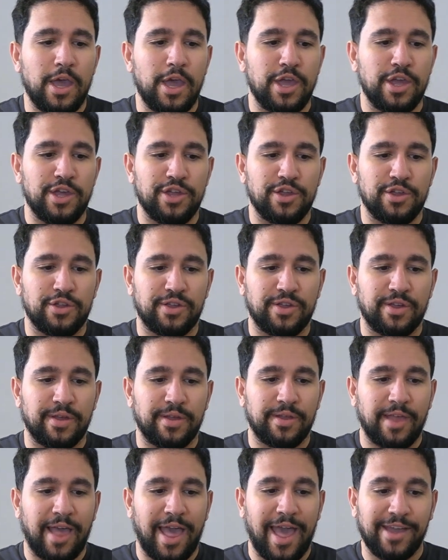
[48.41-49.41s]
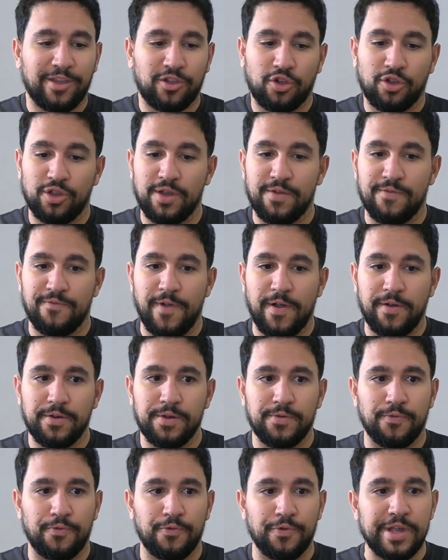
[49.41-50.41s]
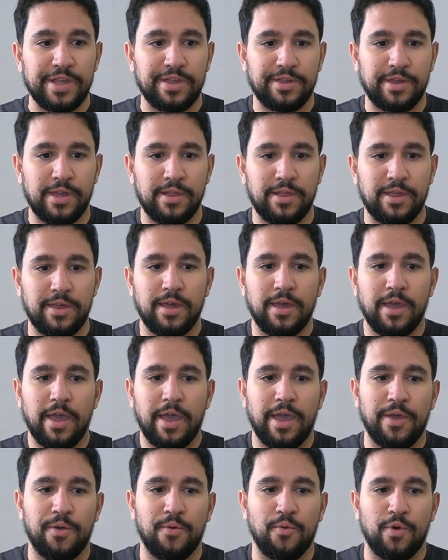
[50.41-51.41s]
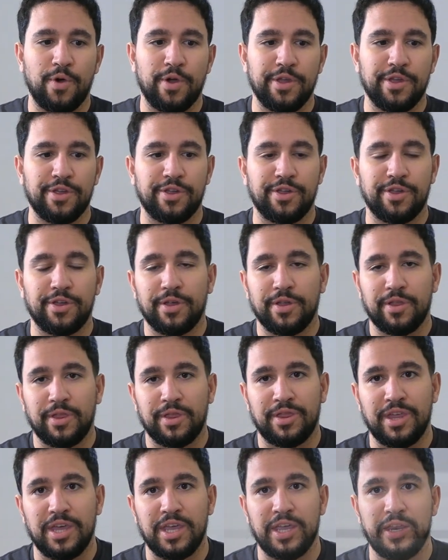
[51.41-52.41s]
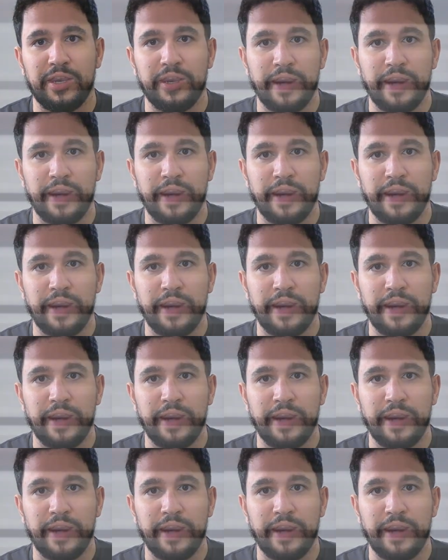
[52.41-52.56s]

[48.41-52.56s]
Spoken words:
is actually very recent. It was the